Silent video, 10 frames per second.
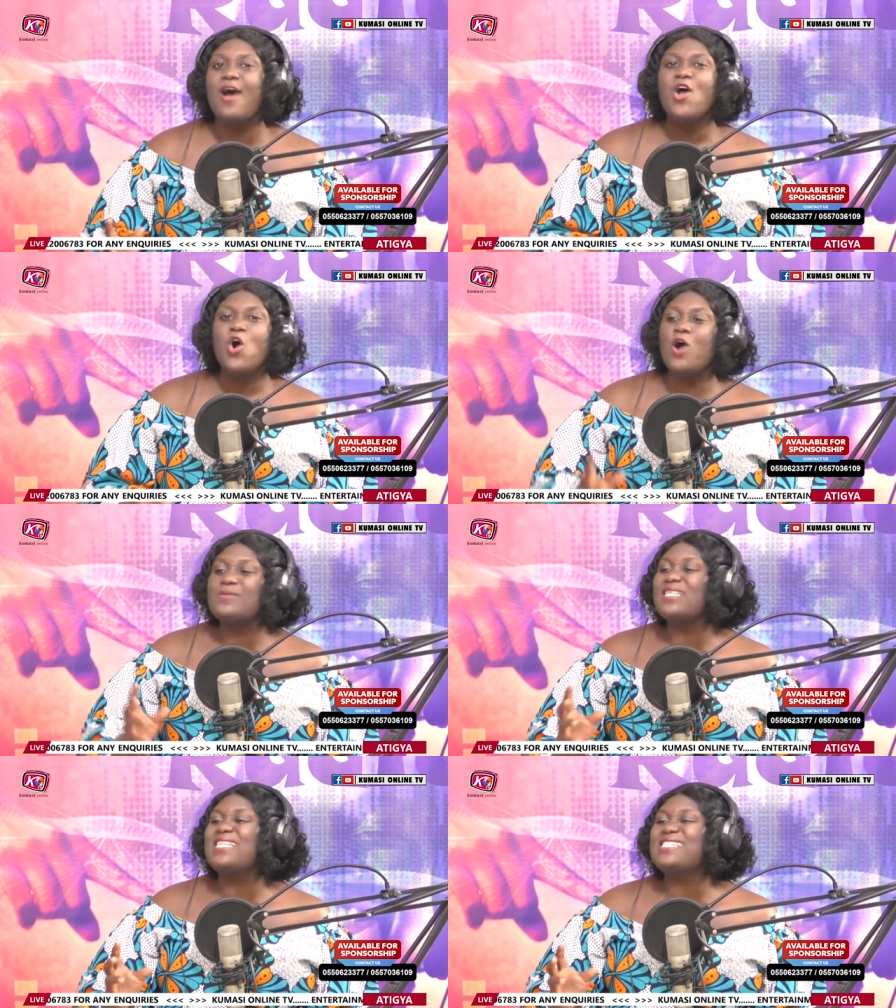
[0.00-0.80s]

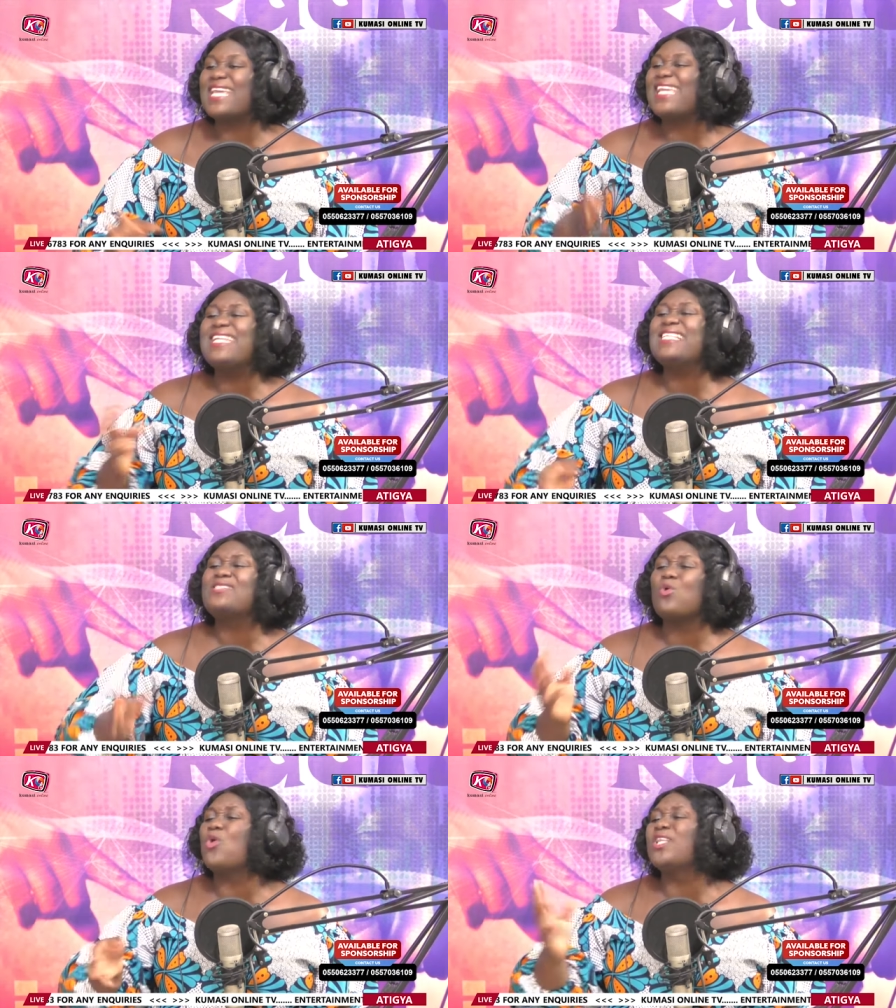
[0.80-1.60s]
Hobson is taking this
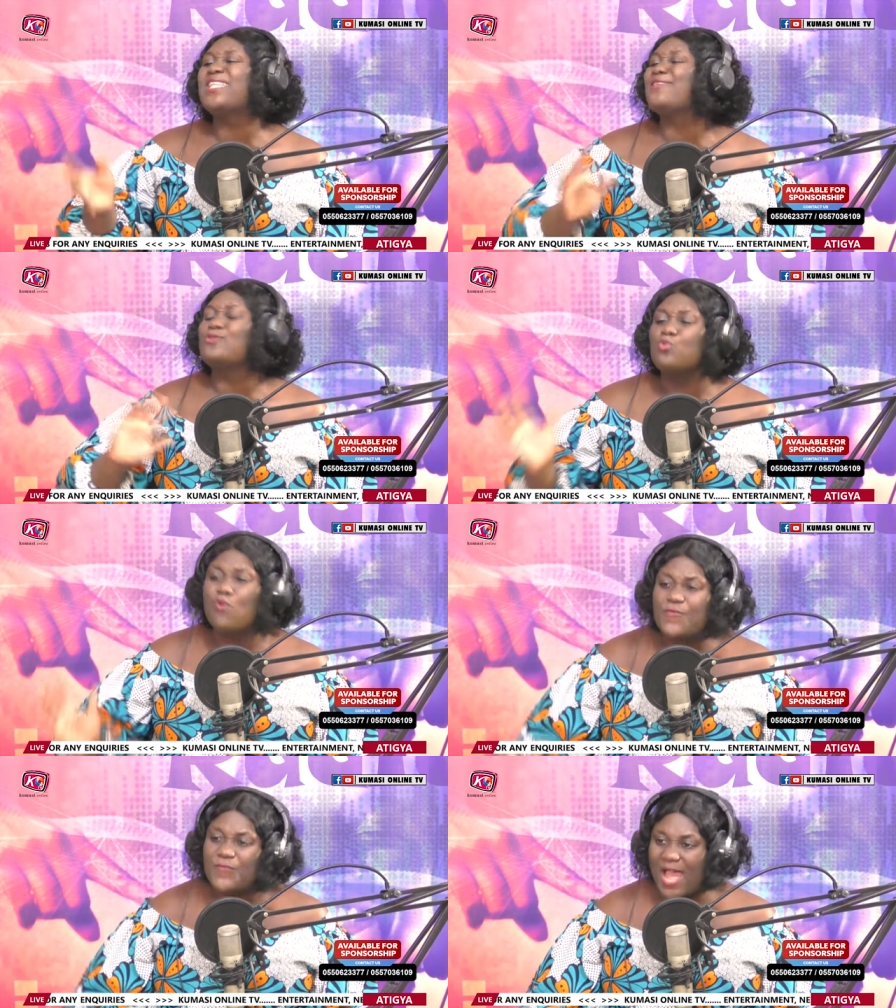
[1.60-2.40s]
whole thing
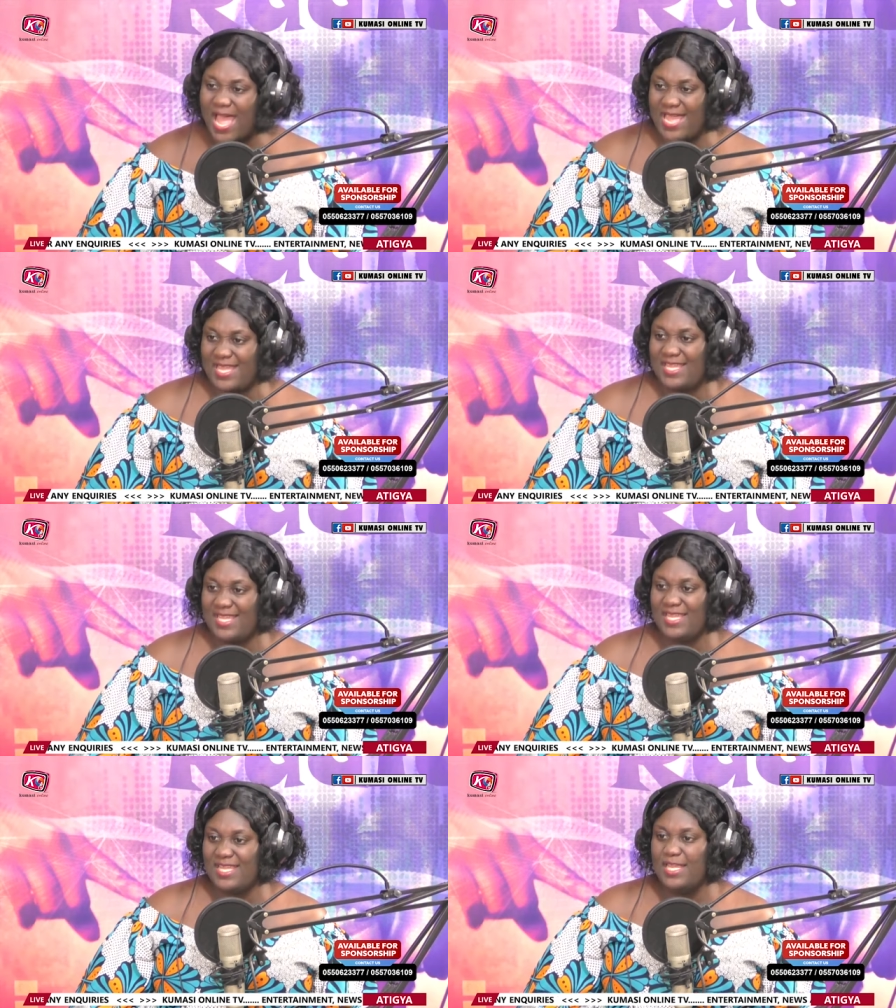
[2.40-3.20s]
too far.
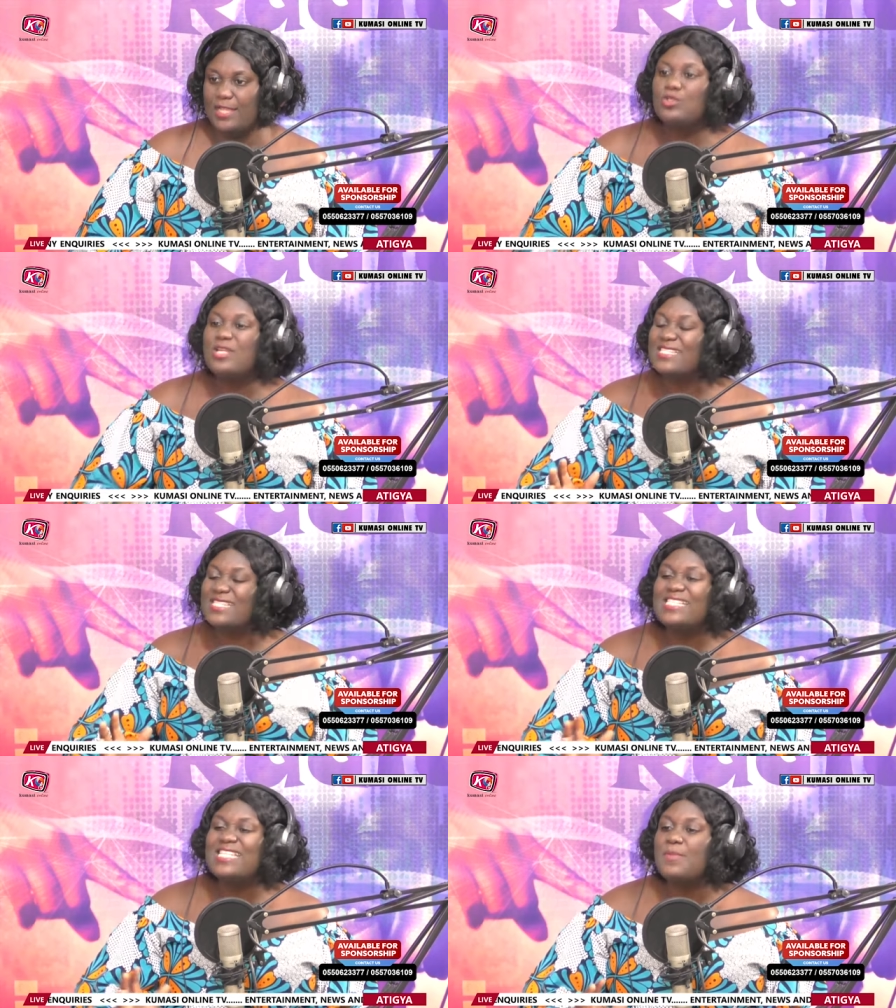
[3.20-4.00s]
Okay. To the
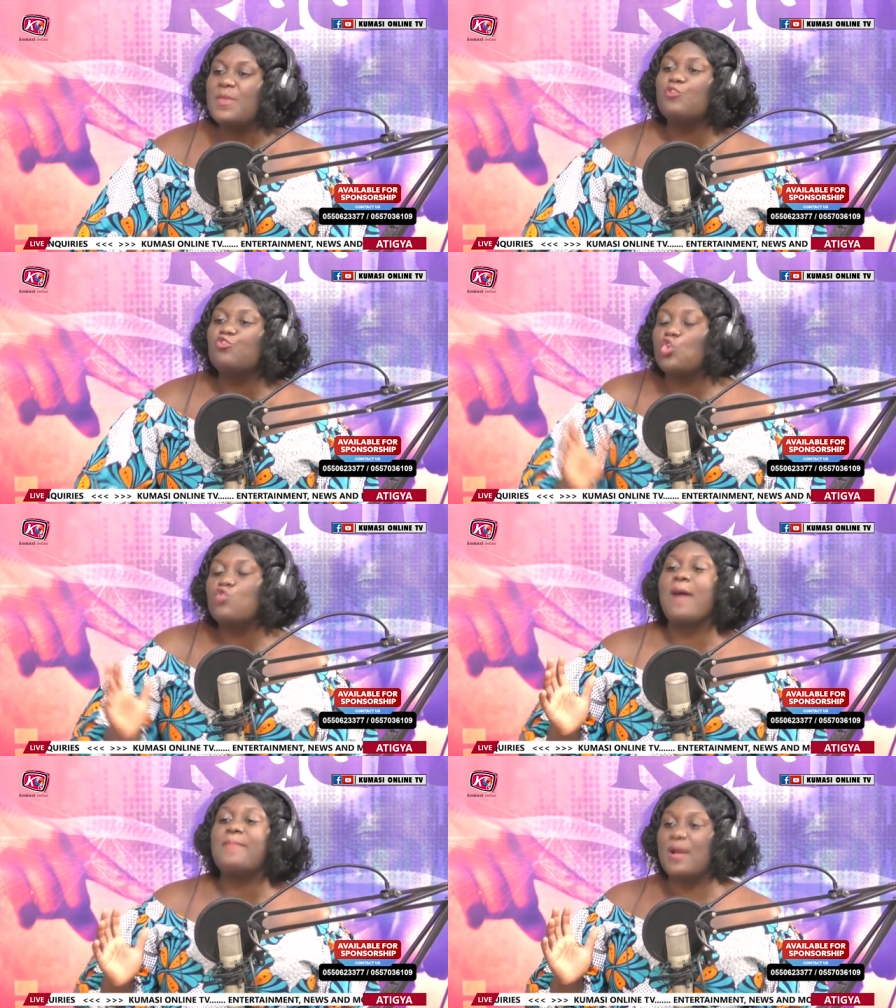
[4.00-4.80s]
extent that Bibi
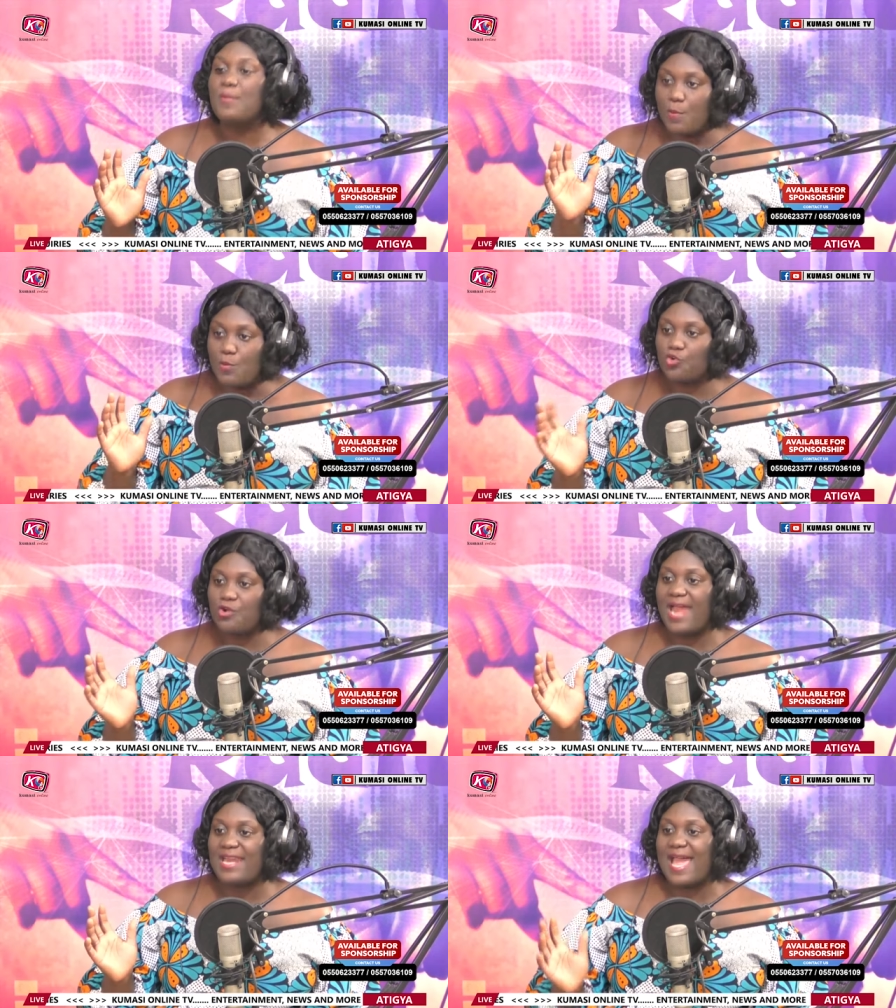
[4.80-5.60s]
Tunwa Brabomu
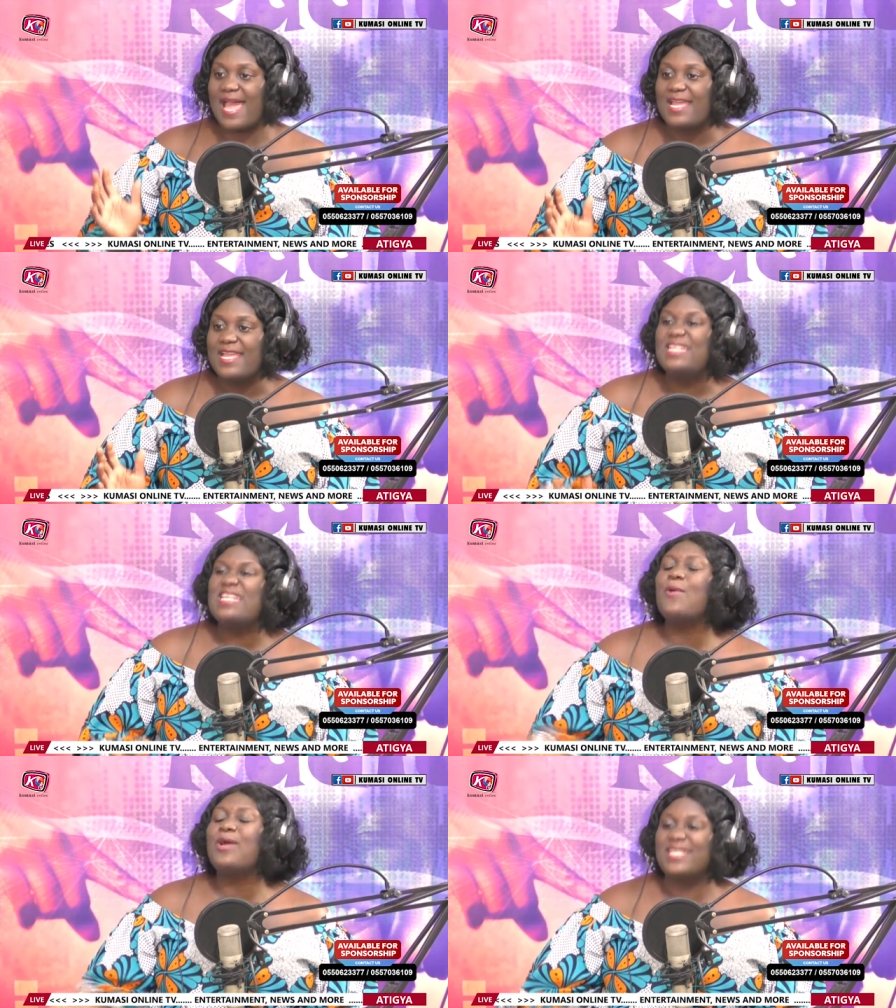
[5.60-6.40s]
Kurana
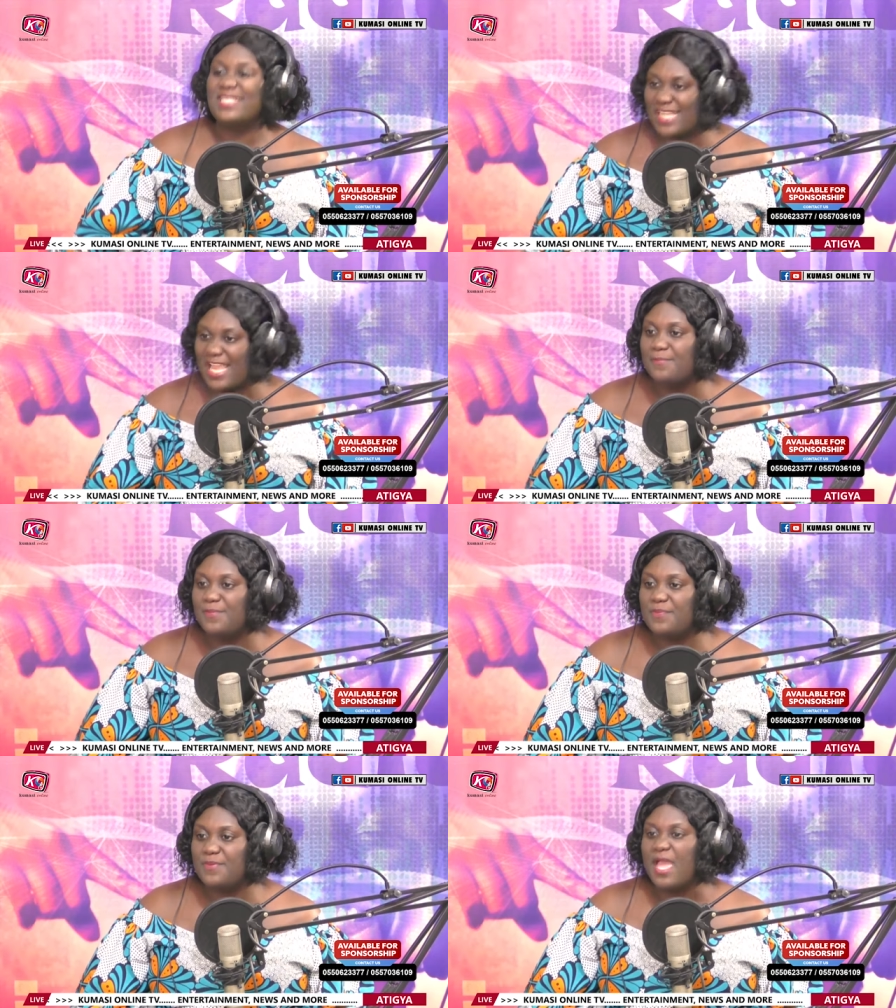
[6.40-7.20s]
now what they share in
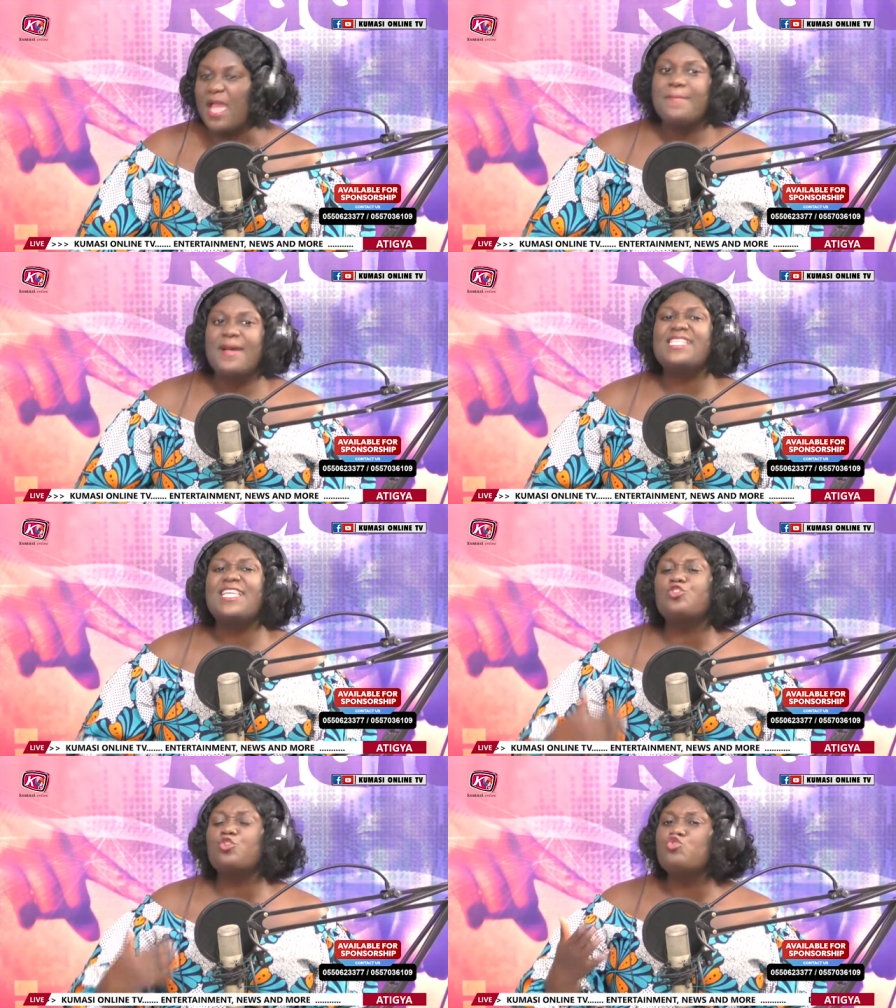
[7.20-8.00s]
PP. But he
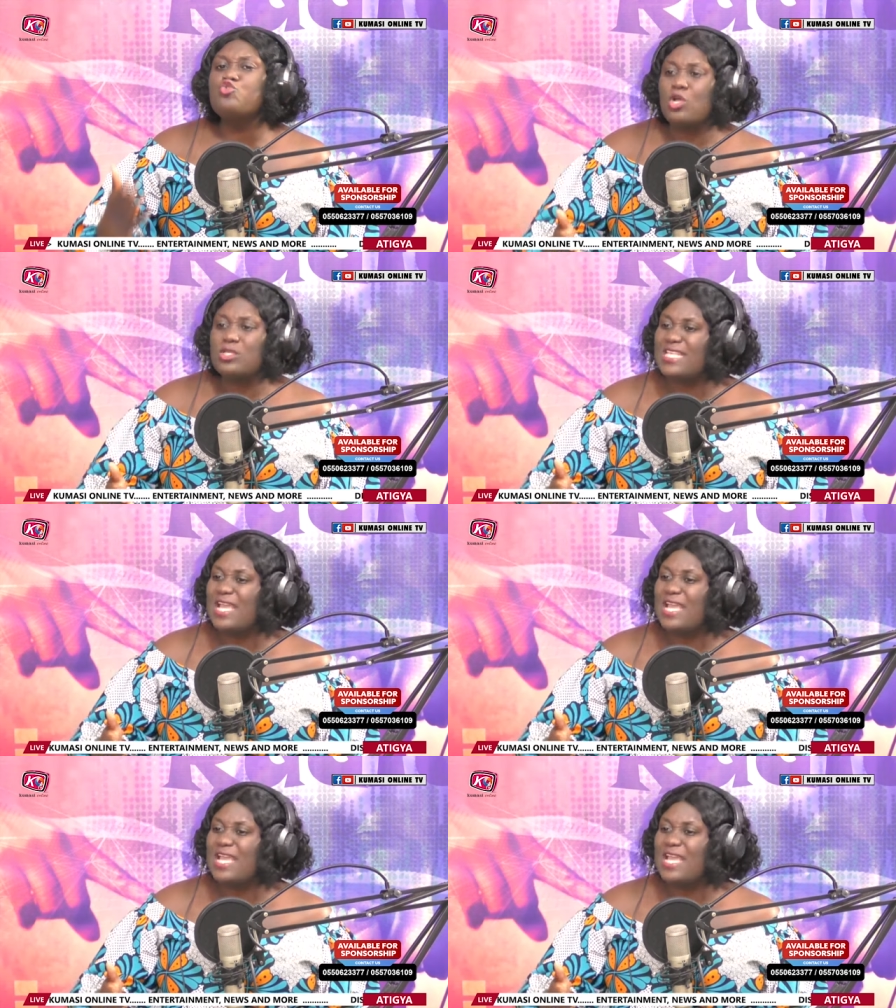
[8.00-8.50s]
should know say